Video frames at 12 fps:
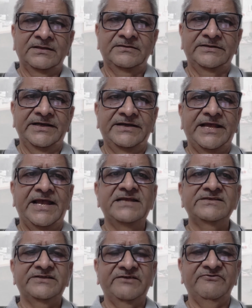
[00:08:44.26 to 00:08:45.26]
that
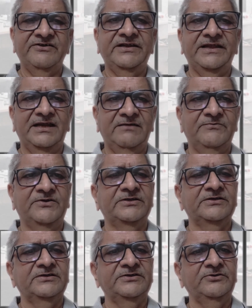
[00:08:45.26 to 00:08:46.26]
has definitely helped
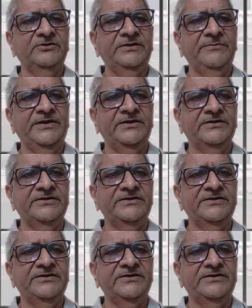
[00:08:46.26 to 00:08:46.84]
Demat